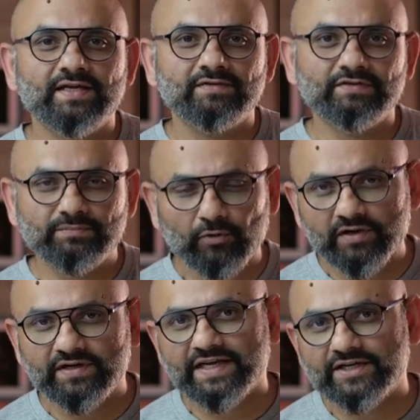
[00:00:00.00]
With
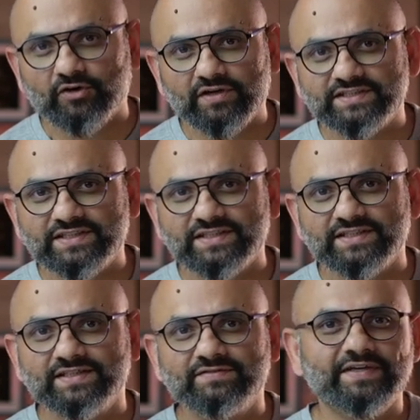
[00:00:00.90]
modern technology,
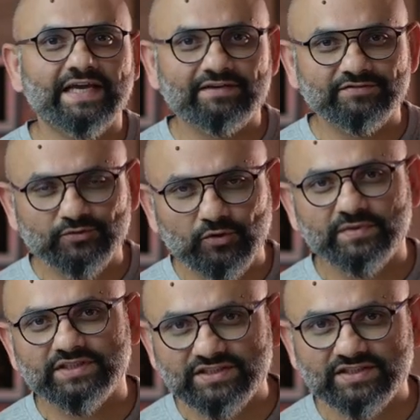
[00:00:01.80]
we have so
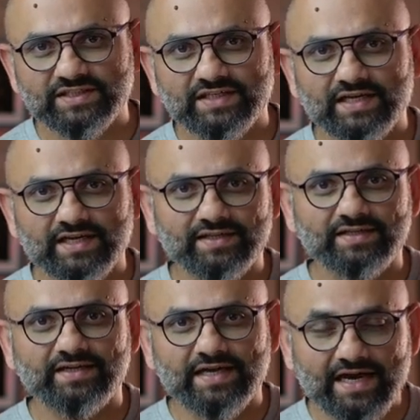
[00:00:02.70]
much
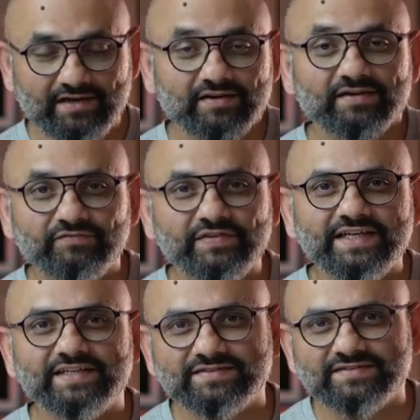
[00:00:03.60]
at our
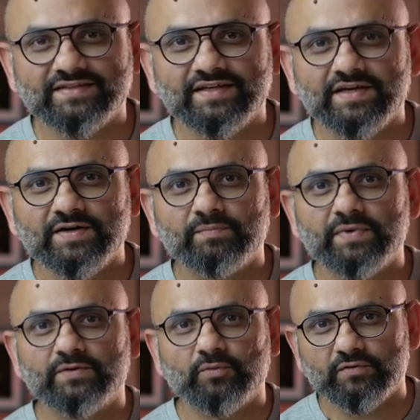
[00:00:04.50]
convenience.
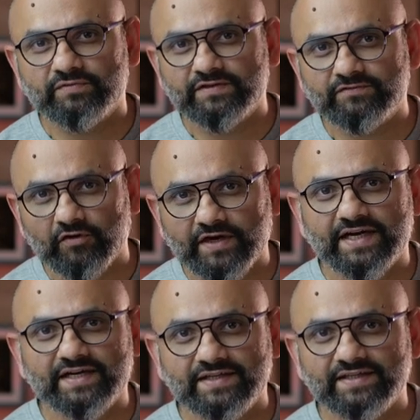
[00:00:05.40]
But what we
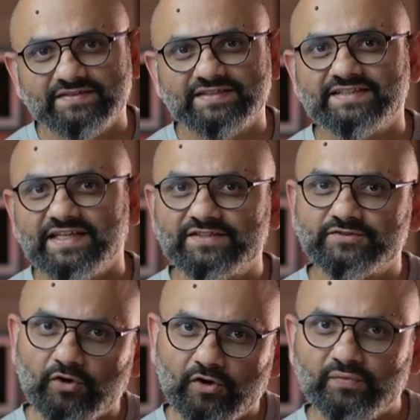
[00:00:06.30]
forget is that there is
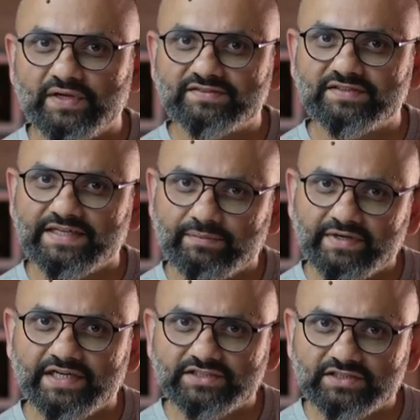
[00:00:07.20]
always a
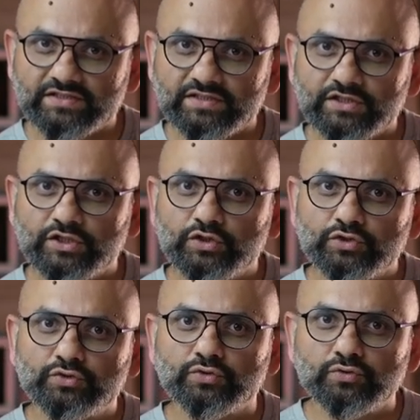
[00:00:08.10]
temptation
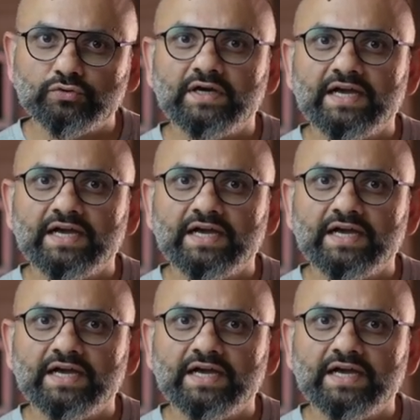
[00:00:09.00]
to